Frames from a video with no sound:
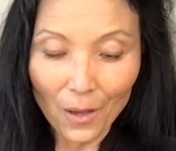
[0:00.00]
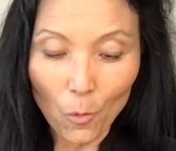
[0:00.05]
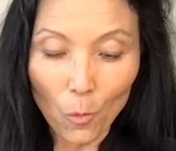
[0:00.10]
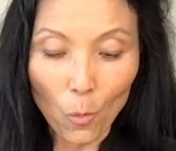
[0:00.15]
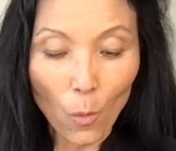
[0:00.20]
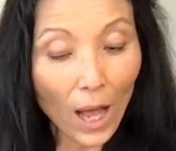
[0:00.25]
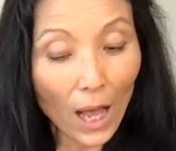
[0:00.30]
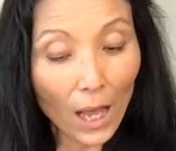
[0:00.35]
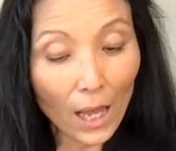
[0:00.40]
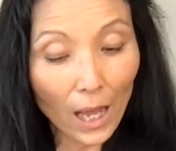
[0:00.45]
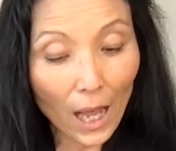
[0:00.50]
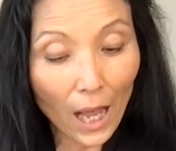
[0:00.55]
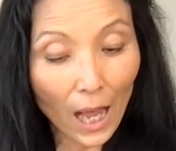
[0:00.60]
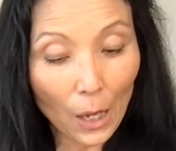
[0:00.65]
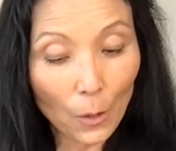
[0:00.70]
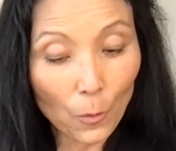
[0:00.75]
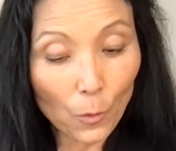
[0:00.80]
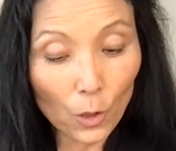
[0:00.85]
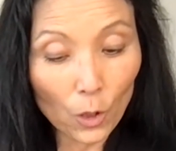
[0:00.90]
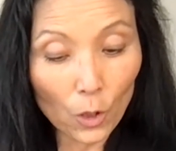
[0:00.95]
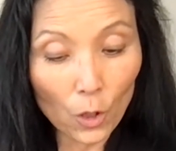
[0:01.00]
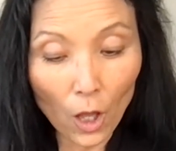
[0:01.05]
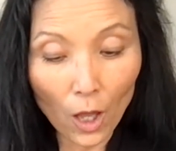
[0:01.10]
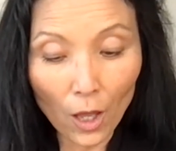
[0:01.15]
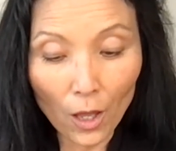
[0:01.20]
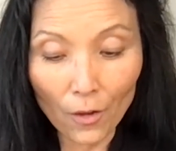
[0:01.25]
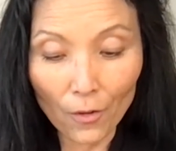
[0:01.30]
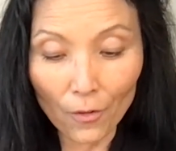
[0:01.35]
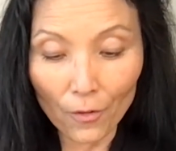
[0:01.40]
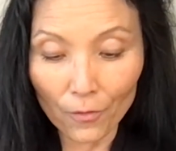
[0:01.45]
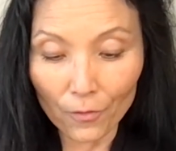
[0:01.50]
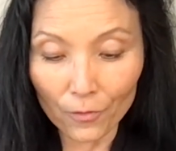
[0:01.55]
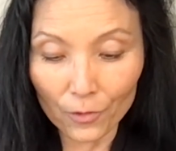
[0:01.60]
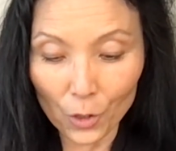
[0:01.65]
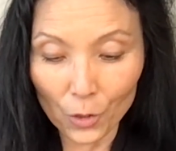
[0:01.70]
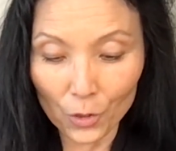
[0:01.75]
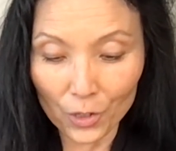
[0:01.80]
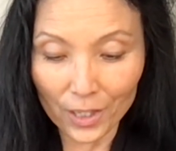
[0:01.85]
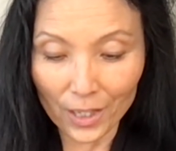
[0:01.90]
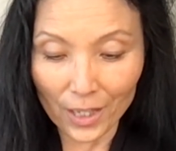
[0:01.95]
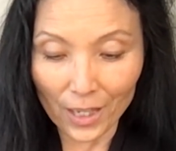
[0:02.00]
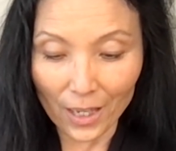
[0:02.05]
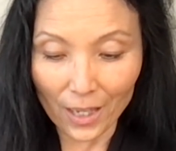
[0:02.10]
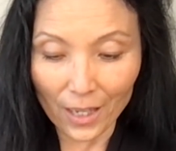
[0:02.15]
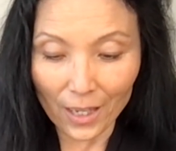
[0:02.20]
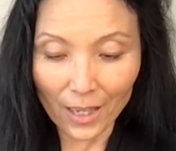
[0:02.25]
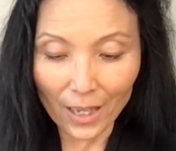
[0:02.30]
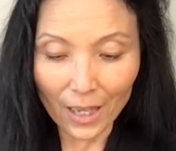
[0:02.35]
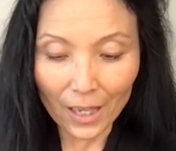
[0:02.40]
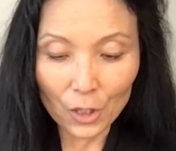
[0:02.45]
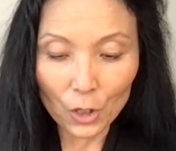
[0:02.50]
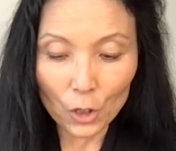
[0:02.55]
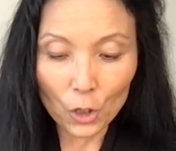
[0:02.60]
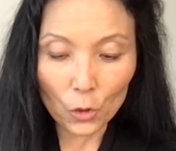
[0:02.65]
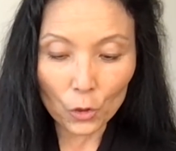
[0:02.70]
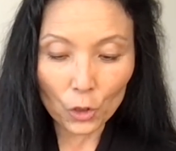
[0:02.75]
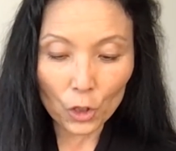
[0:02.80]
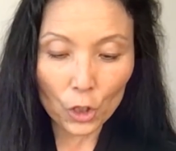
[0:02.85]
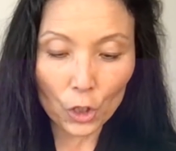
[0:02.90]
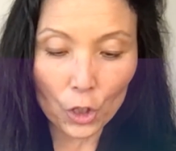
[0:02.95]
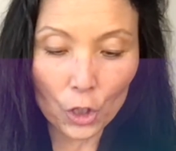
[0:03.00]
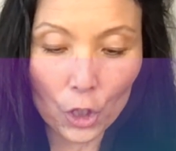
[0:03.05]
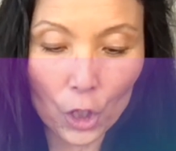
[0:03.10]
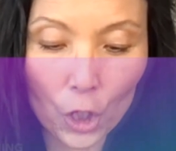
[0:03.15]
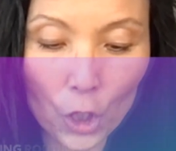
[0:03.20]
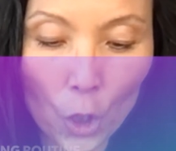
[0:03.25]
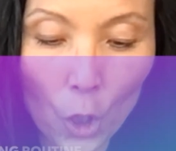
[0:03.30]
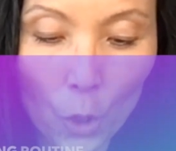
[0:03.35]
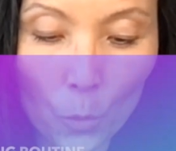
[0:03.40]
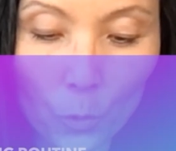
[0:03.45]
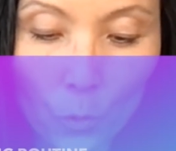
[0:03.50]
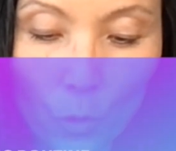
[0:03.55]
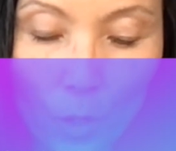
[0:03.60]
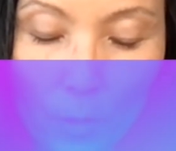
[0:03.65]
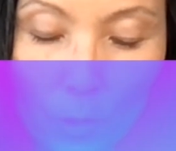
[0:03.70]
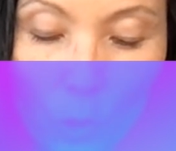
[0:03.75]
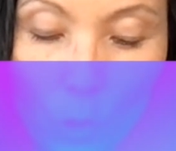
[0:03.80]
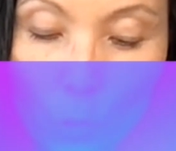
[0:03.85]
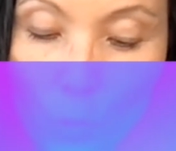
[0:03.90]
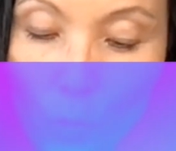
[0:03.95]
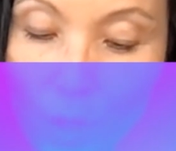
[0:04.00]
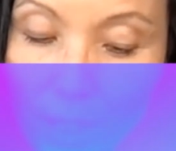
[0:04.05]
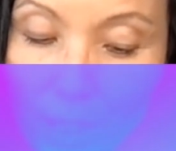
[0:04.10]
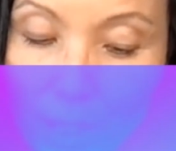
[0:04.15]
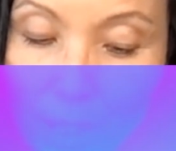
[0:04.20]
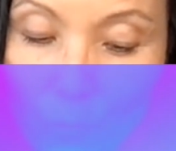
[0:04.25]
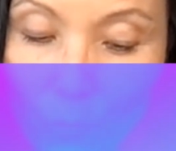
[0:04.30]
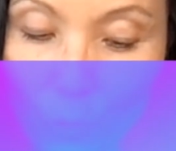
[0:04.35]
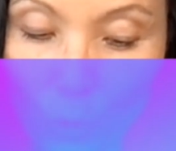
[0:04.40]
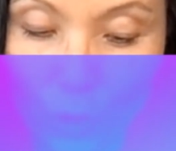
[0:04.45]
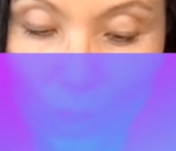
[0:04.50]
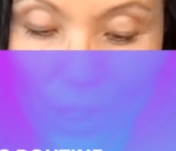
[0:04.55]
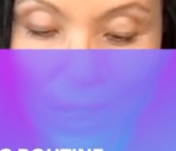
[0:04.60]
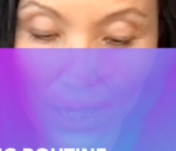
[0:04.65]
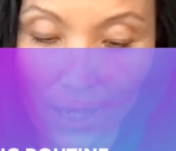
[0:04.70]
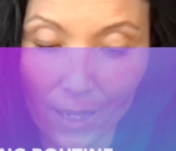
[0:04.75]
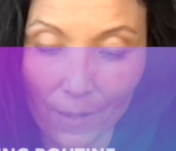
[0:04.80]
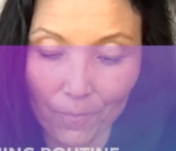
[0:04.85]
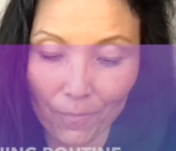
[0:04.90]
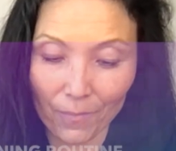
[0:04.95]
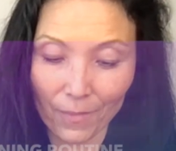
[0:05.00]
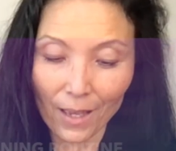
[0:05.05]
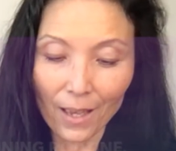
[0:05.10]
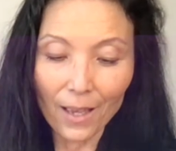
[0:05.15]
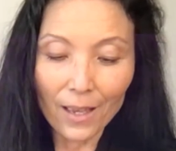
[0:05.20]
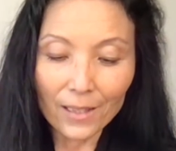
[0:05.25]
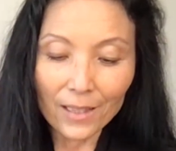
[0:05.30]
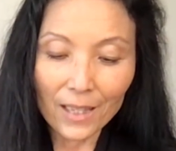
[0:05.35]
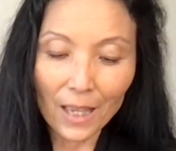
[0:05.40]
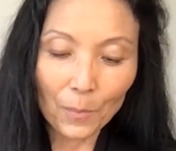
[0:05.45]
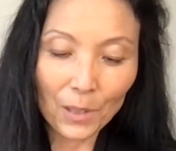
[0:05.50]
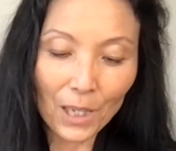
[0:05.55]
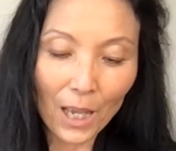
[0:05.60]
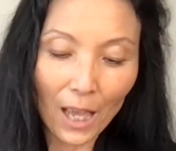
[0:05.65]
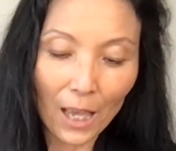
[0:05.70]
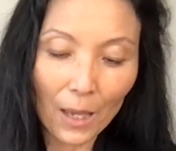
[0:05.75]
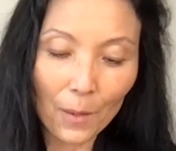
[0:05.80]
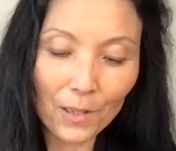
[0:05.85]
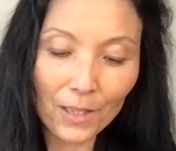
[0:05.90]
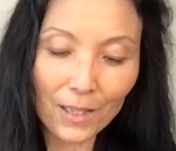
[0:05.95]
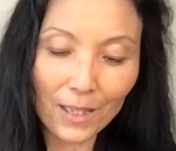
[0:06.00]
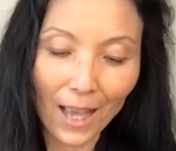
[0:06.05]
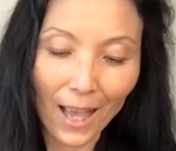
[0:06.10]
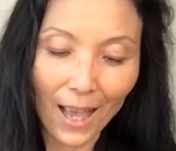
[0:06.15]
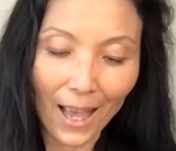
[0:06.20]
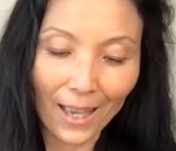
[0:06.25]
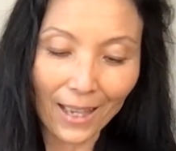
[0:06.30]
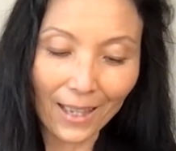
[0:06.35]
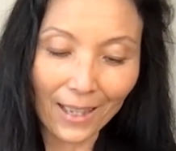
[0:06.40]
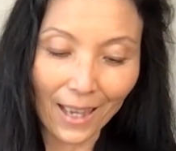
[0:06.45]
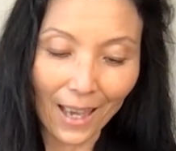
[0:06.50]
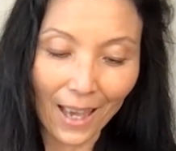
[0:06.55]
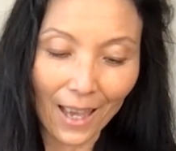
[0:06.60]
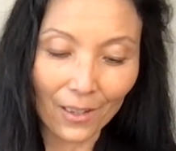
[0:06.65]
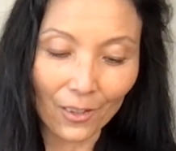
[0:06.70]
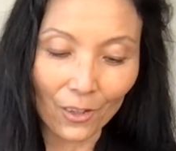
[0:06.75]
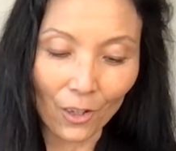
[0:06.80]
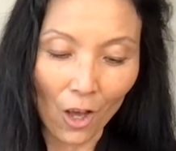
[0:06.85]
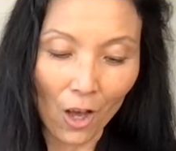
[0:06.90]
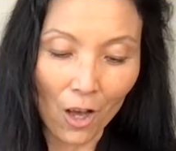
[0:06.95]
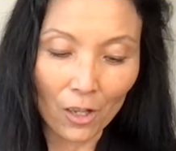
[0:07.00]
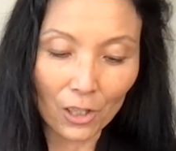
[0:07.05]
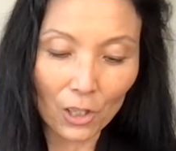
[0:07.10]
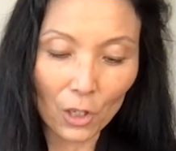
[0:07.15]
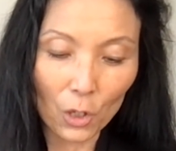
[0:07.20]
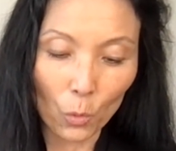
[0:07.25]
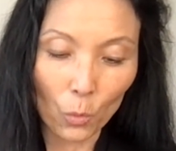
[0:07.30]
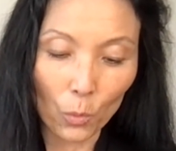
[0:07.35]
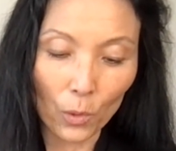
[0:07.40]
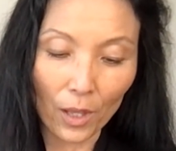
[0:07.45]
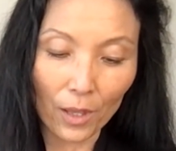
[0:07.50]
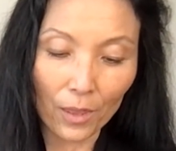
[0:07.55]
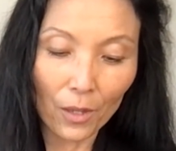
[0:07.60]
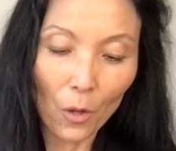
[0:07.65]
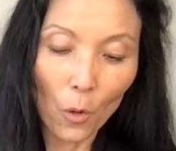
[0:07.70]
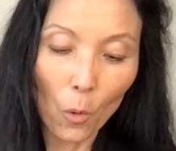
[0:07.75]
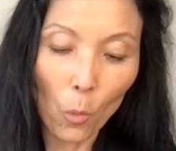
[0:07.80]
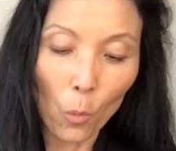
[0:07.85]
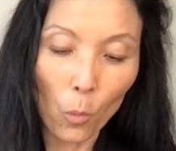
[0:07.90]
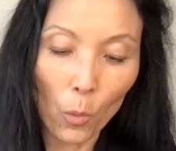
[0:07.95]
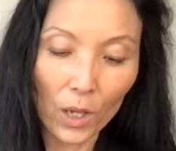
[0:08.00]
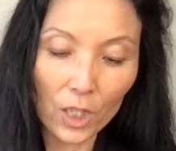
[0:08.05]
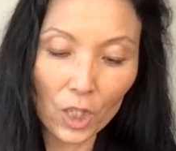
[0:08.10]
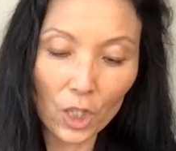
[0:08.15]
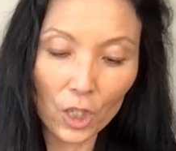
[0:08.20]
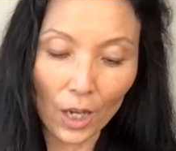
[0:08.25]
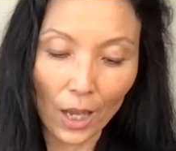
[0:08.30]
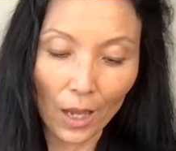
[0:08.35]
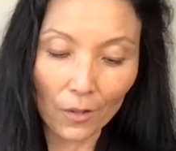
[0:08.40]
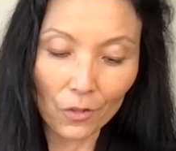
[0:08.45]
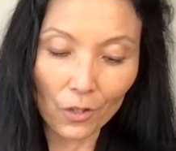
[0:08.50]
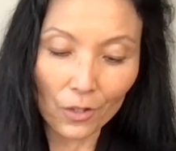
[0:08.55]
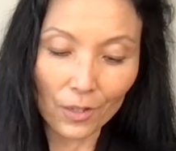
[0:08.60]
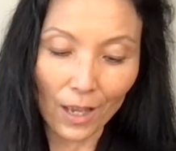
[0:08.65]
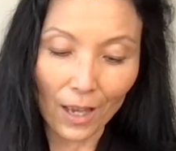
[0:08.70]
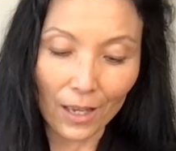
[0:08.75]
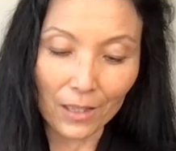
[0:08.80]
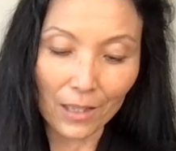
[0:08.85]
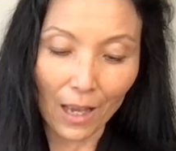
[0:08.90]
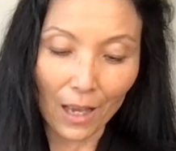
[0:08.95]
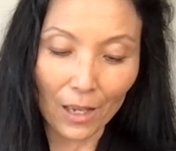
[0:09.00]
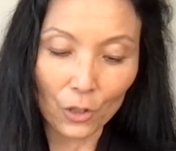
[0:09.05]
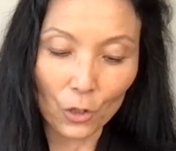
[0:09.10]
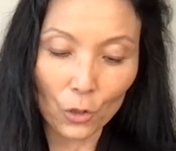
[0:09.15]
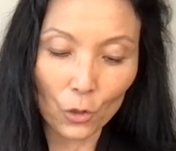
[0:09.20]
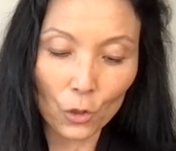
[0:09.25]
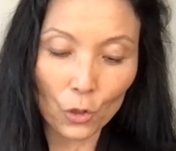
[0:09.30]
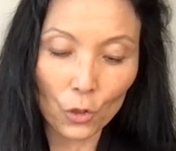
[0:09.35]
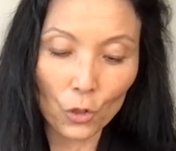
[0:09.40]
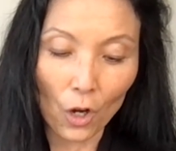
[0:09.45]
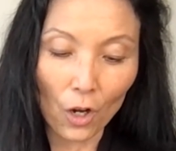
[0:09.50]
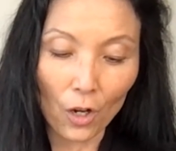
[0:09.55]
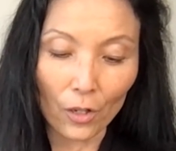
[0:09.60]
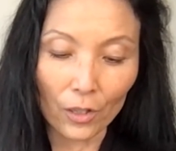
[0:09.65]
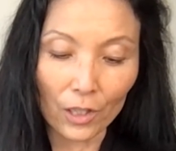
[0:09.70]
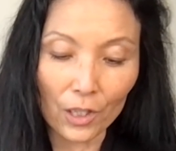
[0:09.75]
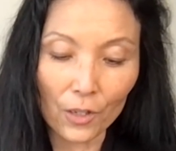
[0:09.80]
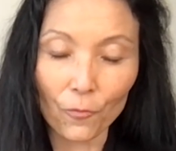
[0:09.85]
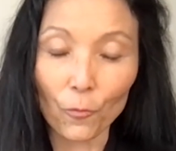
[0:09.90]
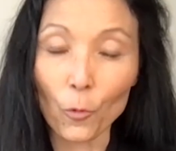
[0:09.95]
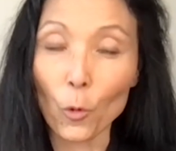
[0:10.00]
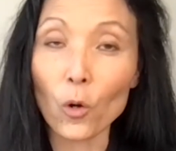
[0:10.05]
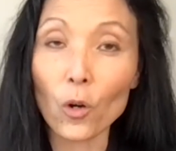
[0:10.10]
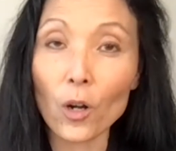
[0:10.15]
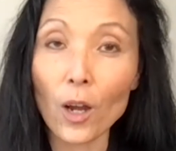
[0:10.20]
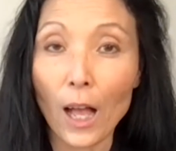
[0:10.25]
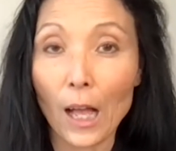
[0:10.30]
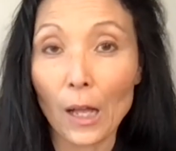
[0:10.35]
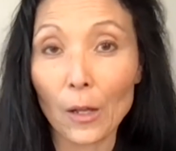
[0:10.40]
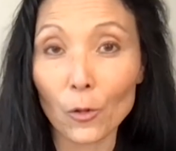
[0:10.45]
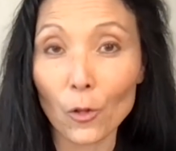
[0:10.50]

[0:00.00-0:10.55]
"What I would love to see is your Shinobue training routine. Sometimes I get lost with which exercise I should start for how